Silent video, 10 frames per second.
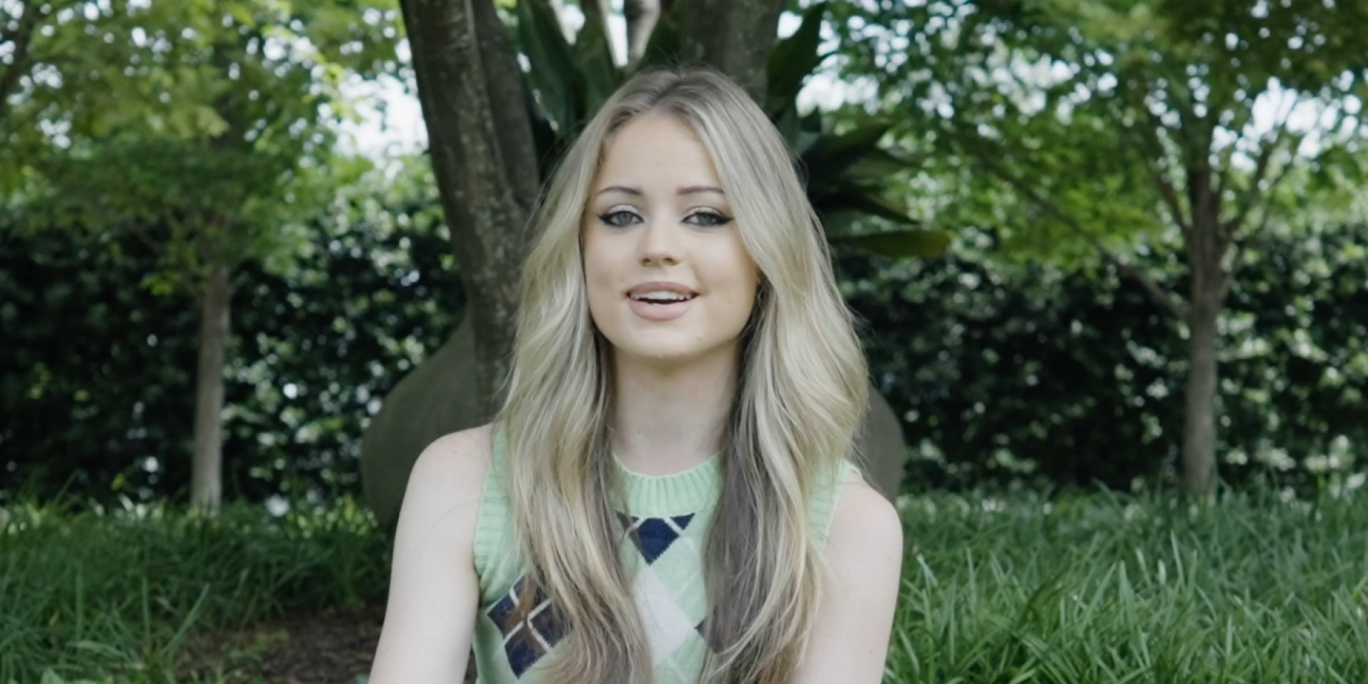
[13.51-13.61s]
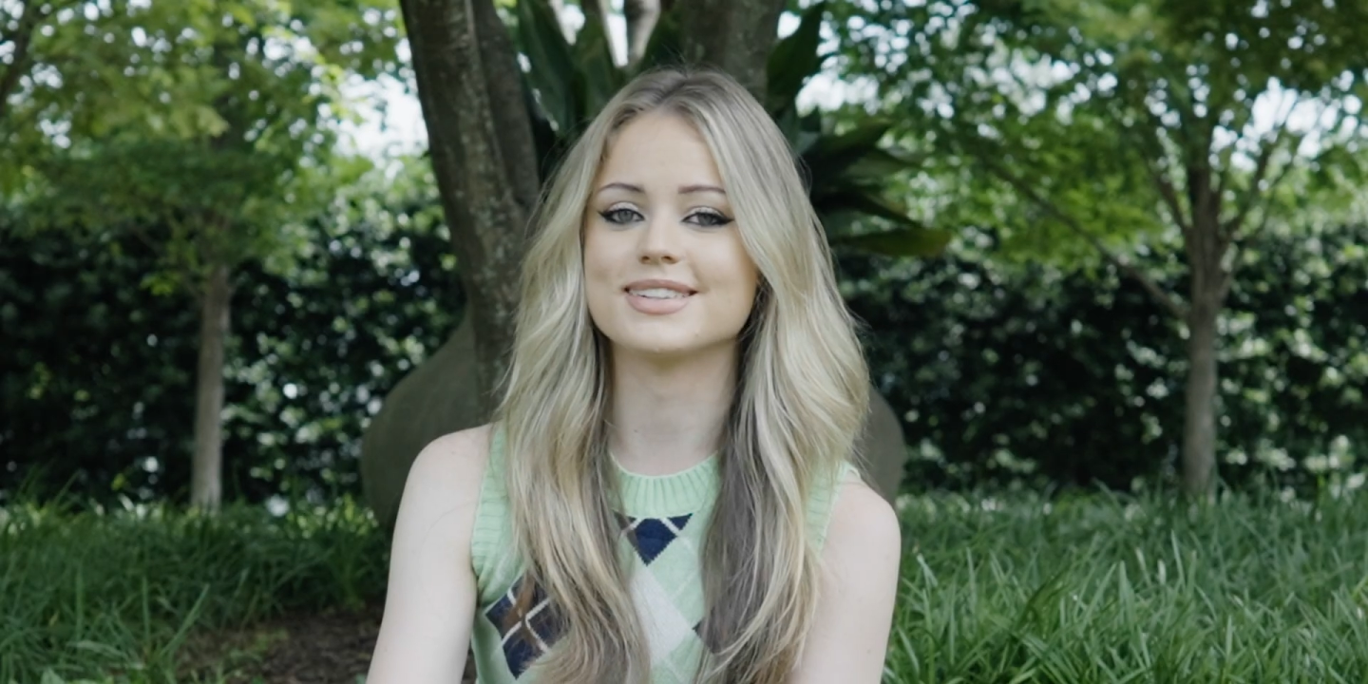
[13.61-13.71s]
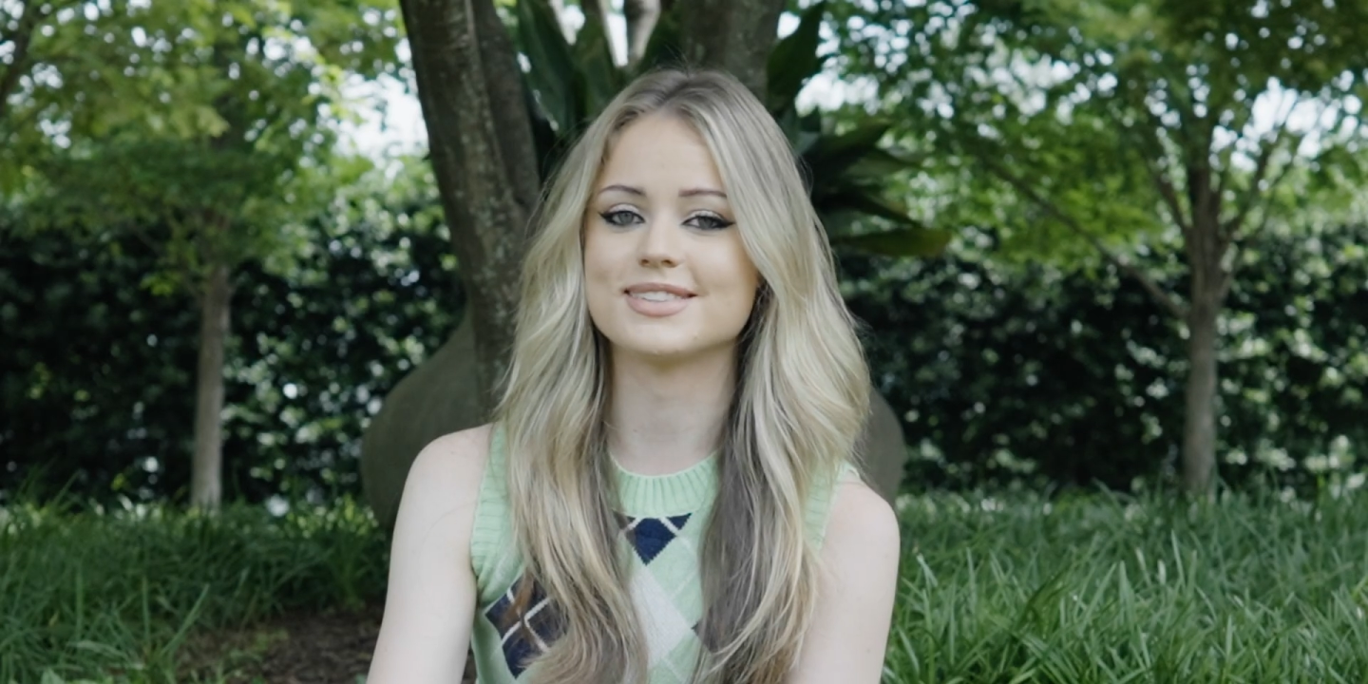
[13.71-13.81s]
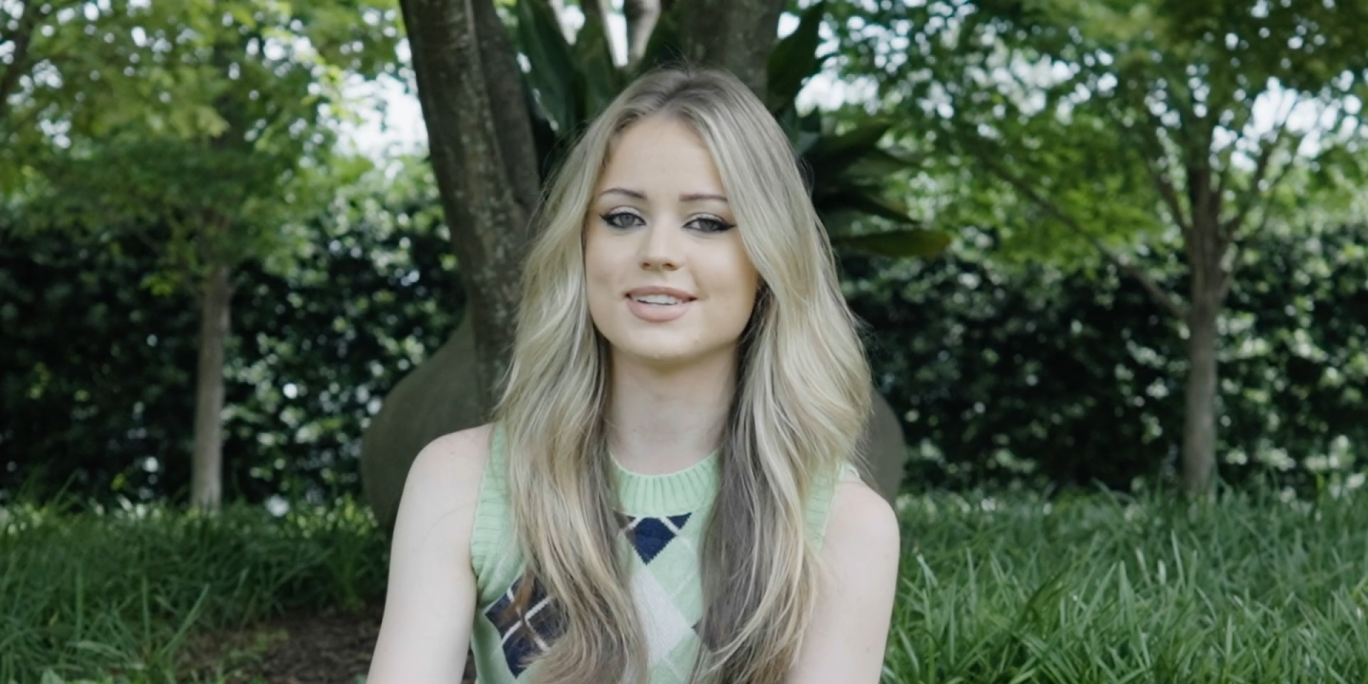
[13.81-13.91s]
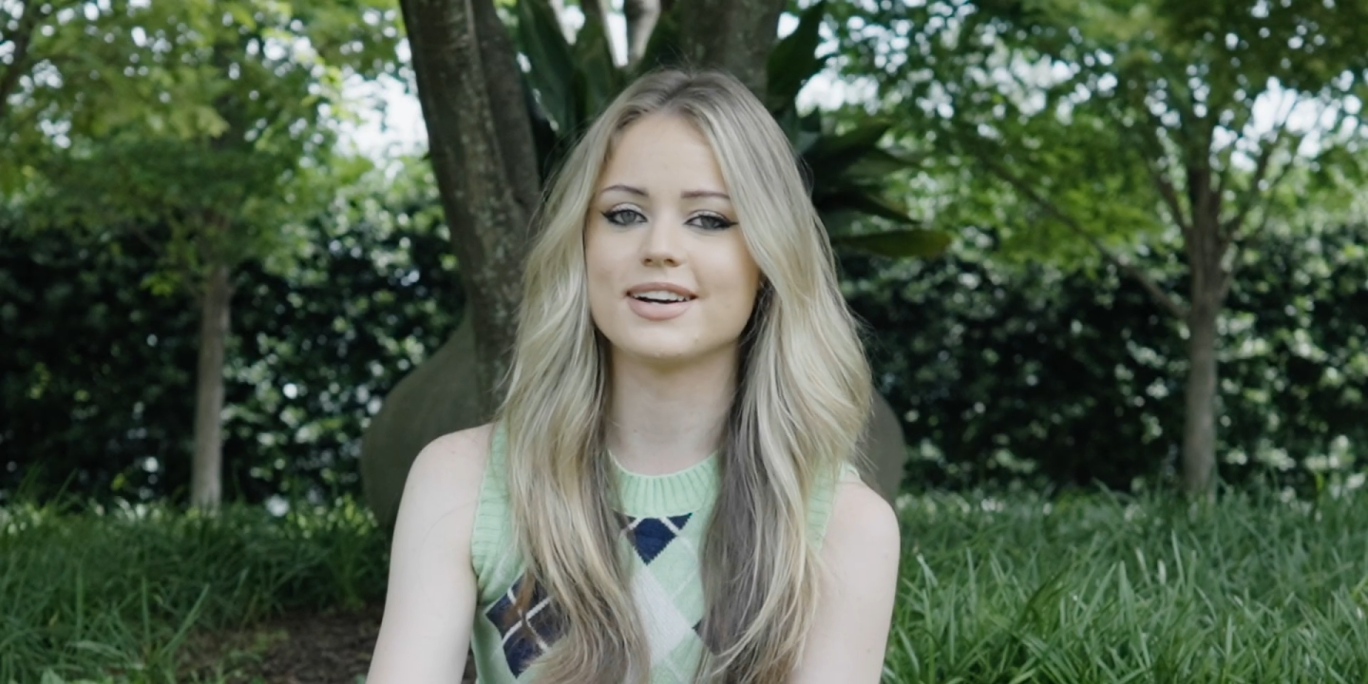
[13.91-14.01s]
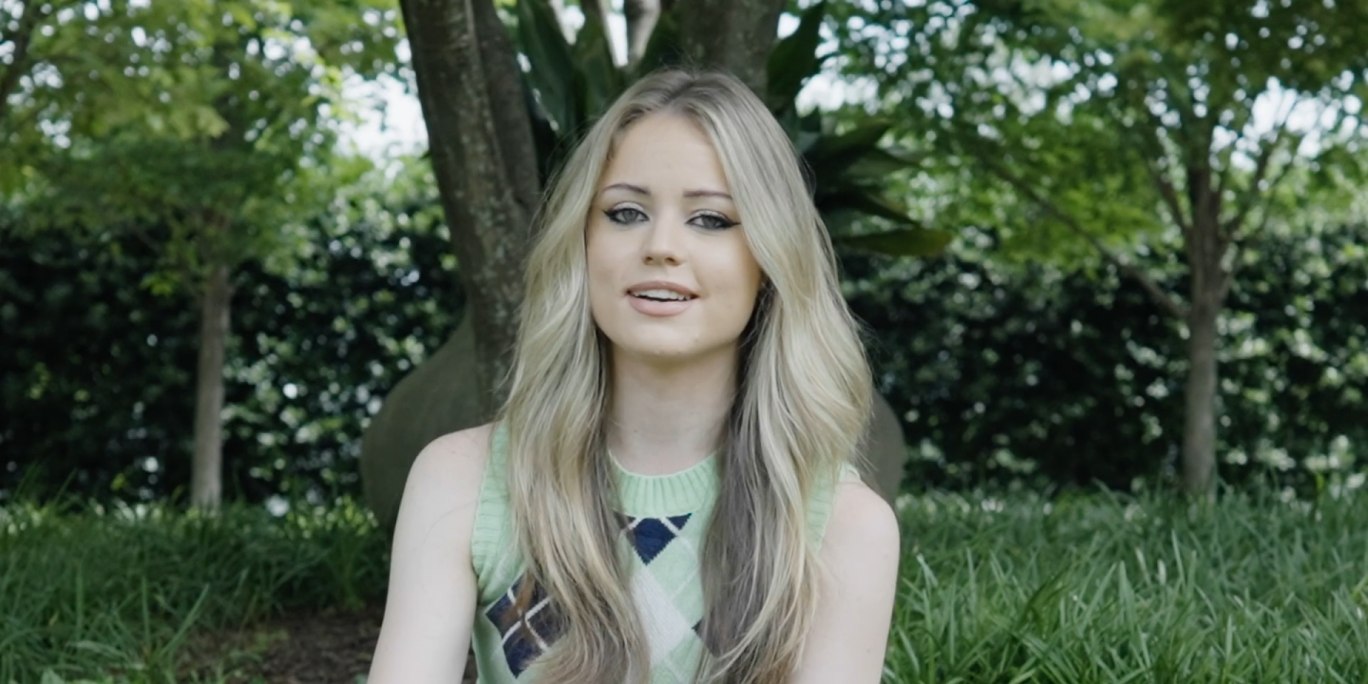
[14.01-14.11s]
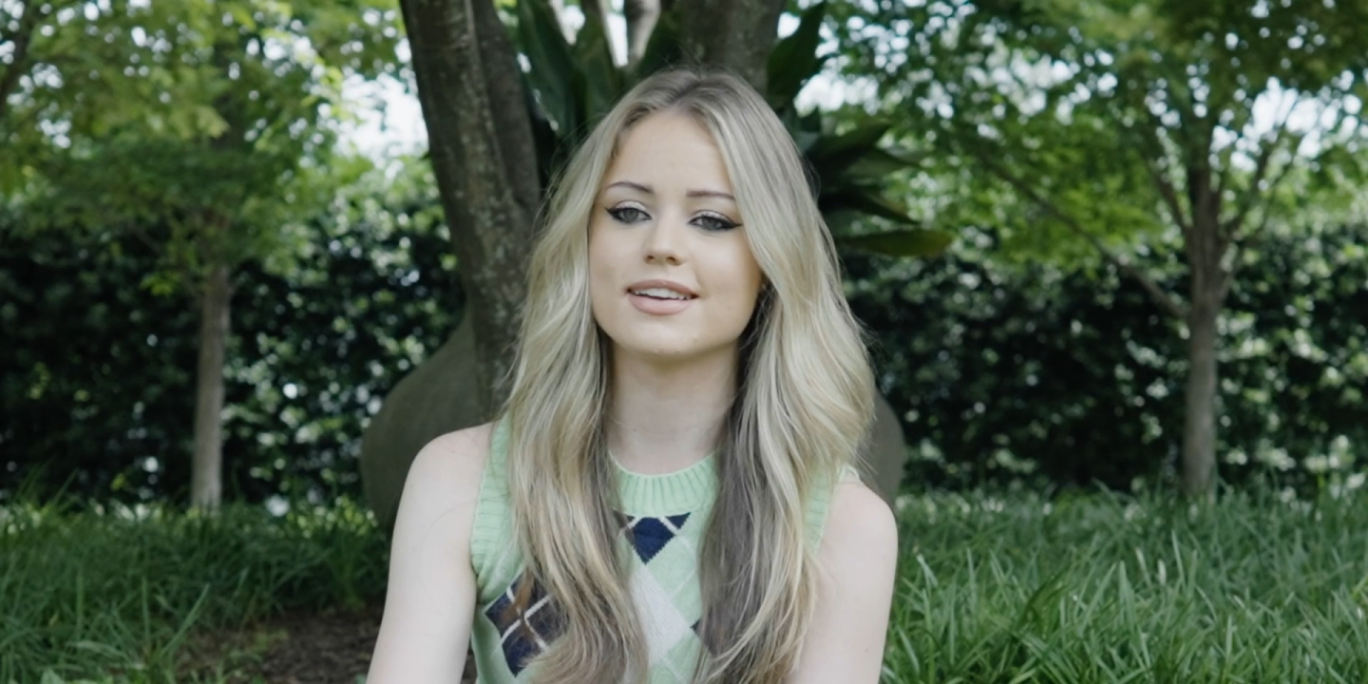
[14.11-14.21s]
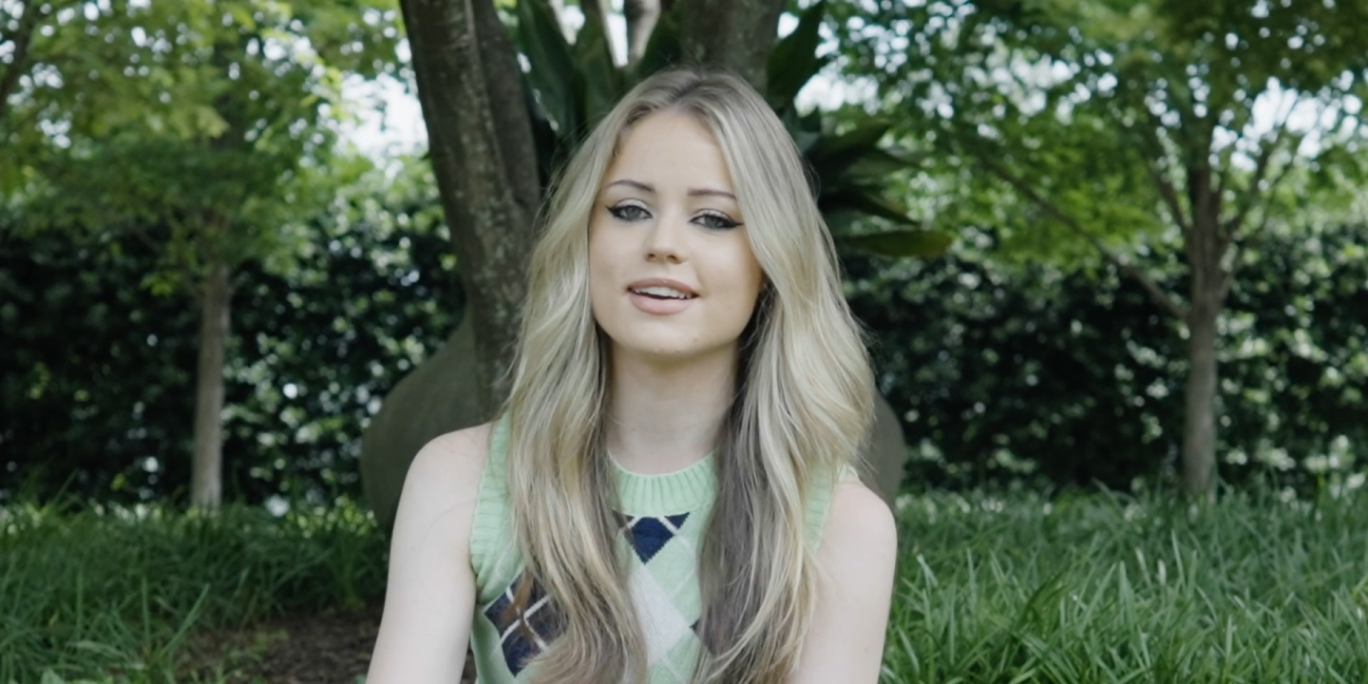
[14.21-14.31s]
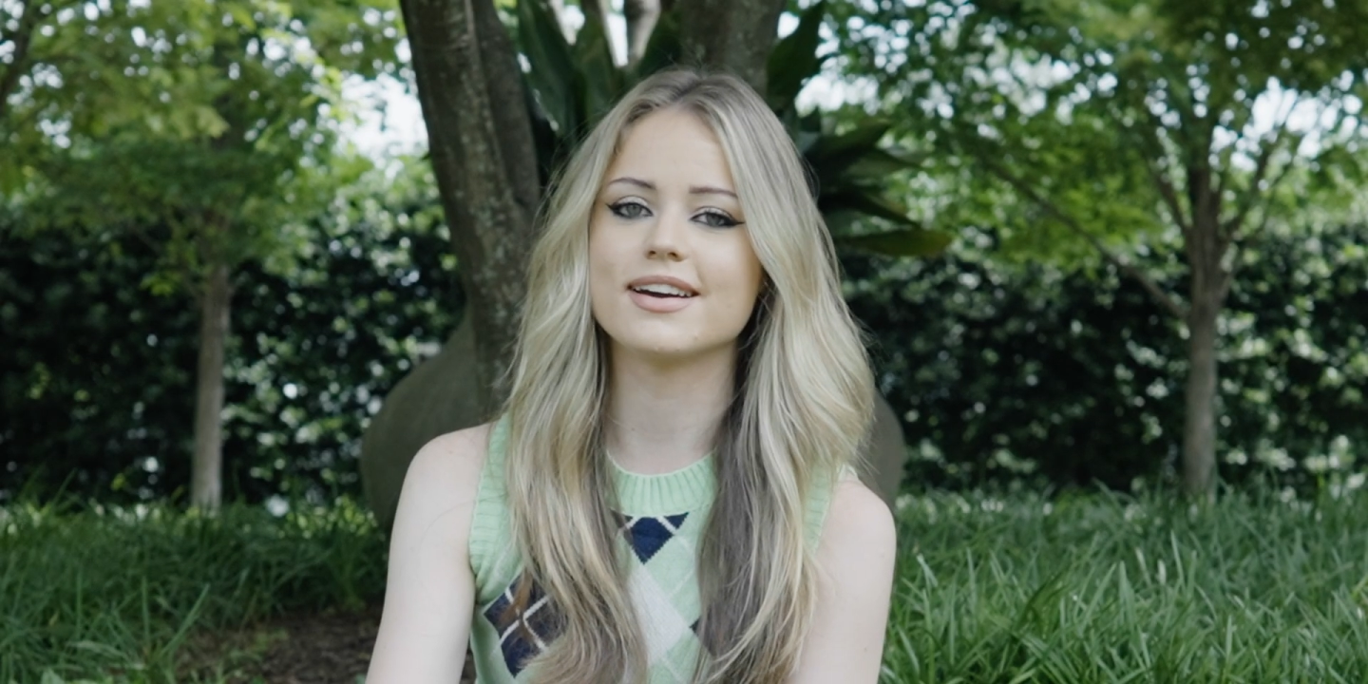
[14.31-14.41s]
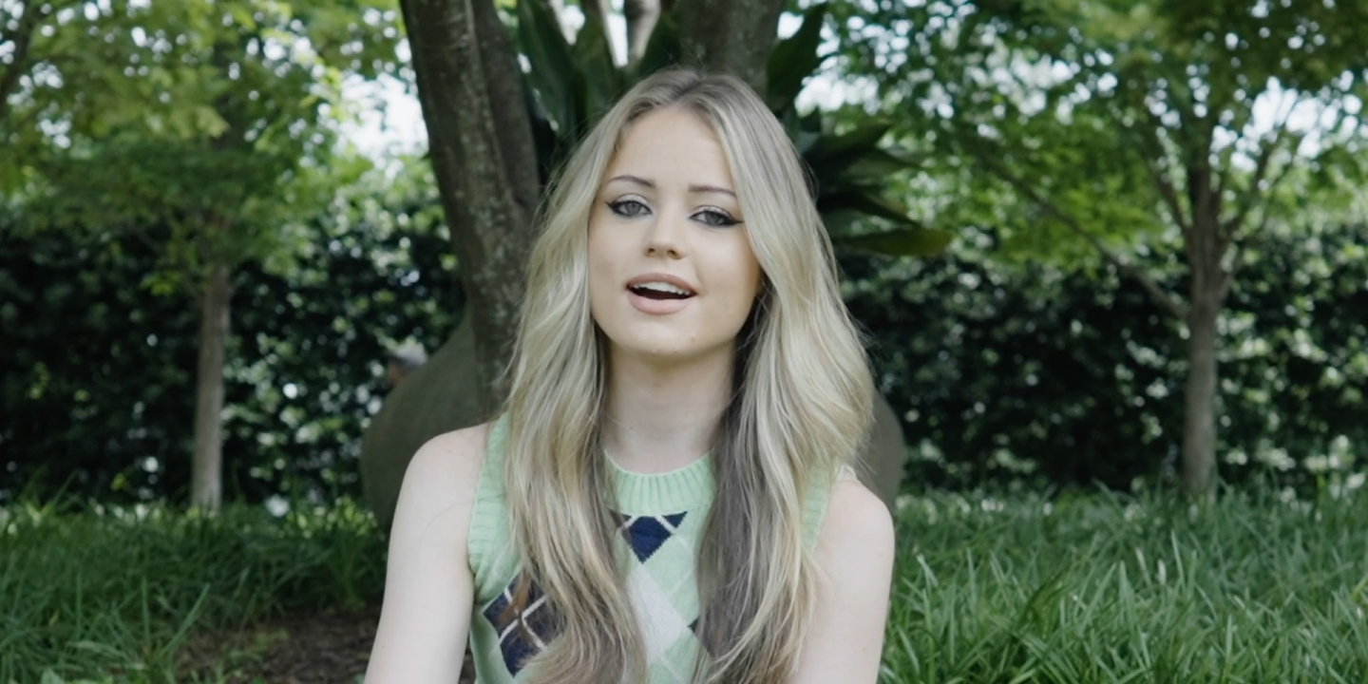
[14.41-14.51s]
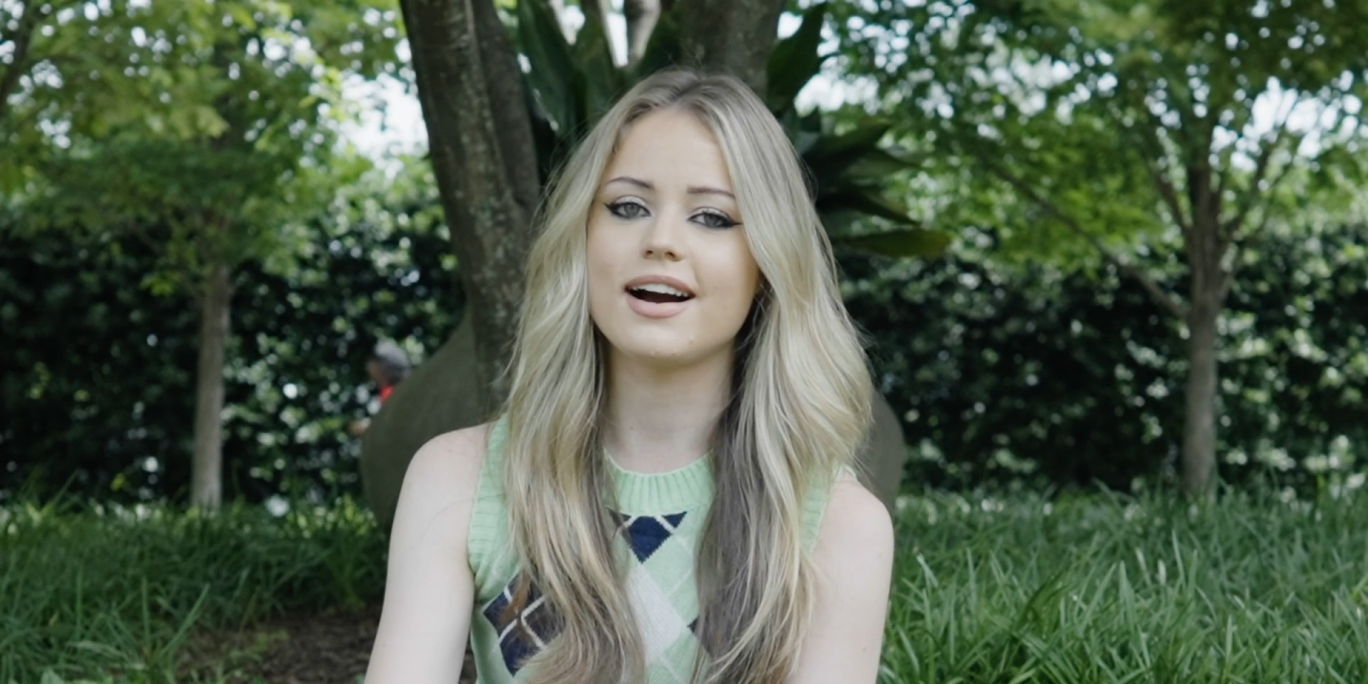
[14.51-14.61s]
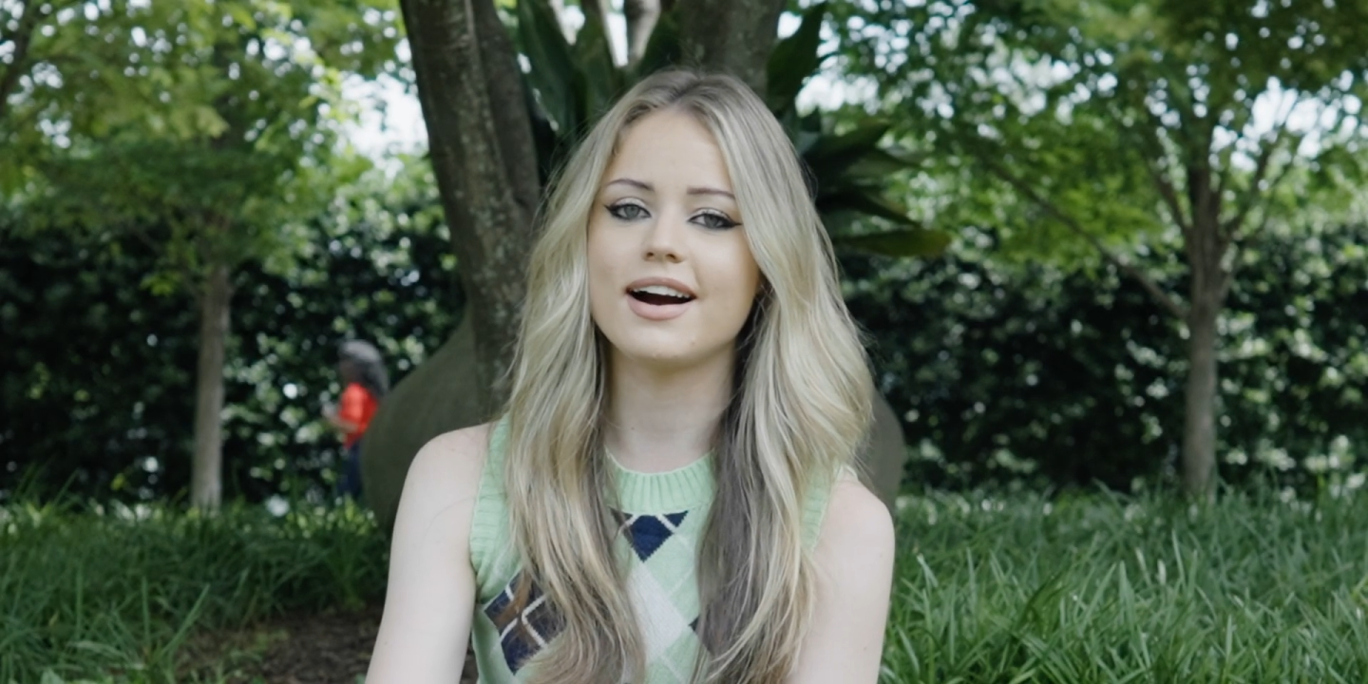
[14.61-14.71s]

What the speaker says: anxiety.